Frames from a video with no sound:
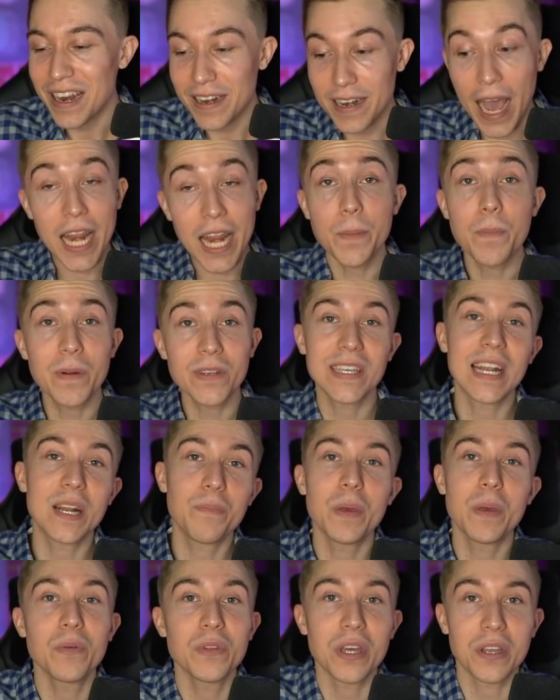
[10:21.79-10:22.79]
90%
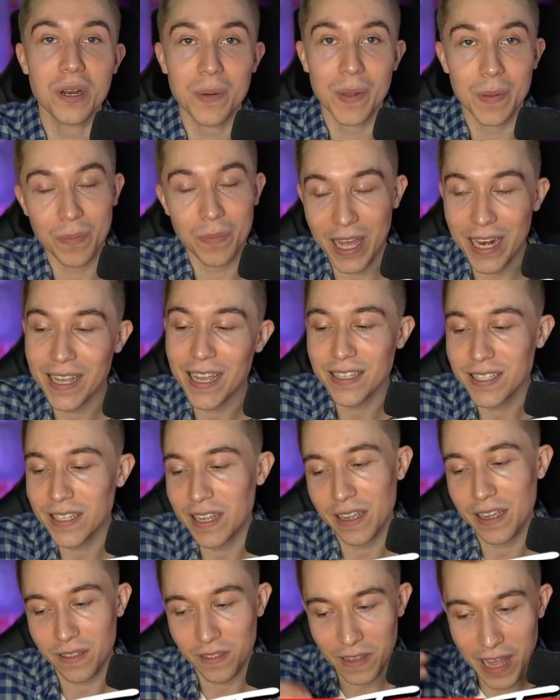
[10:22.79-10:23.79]
of people that you're going to be playing against
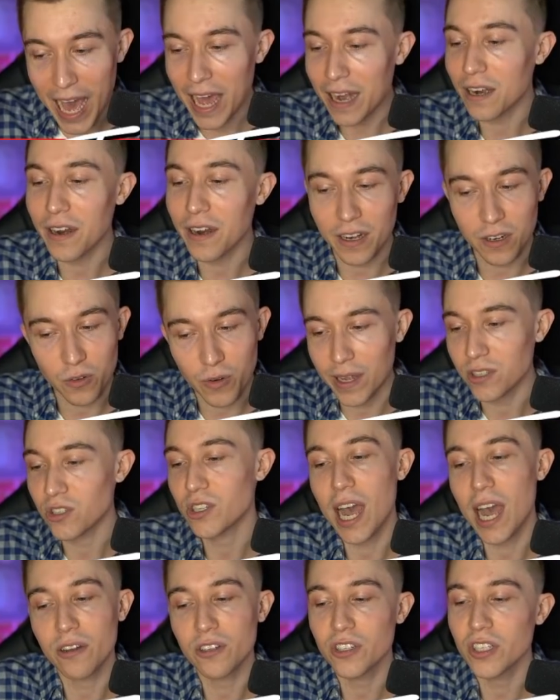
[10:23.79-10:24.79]
in ladder and grand
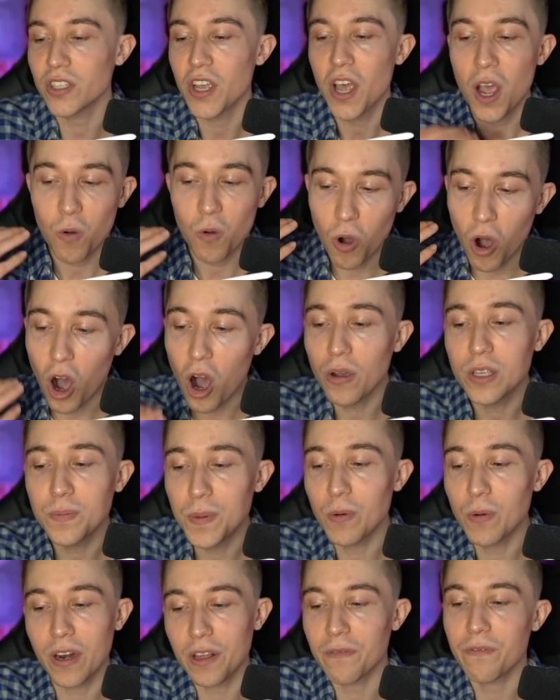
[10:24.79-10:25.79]
challenges will always
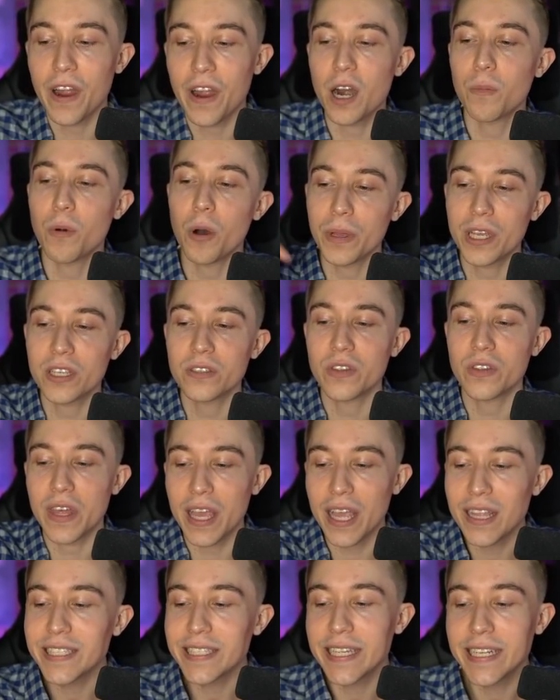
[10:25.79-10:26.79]
be running fireball because of
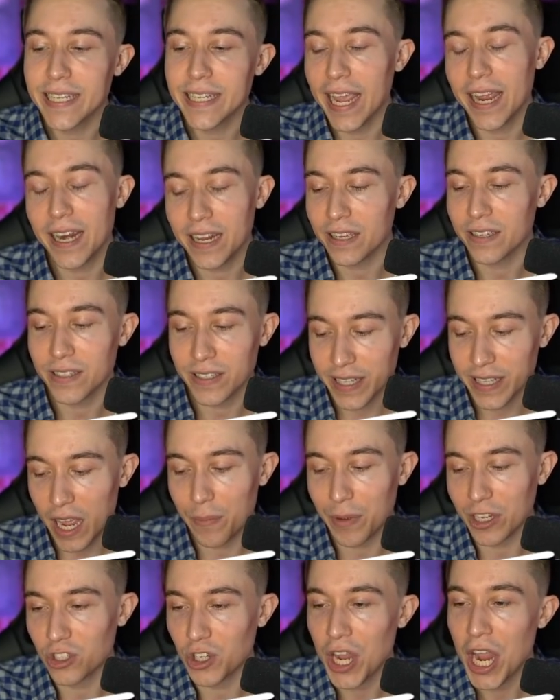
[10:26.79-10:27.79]
the instantaneous
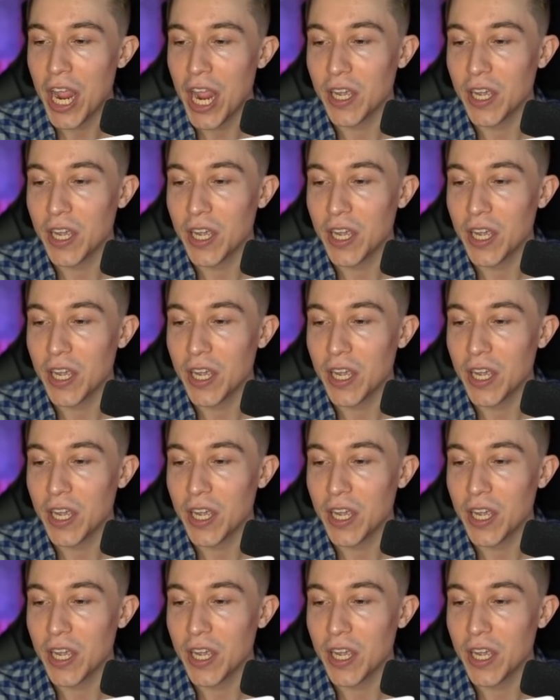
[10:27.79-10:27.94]
damage.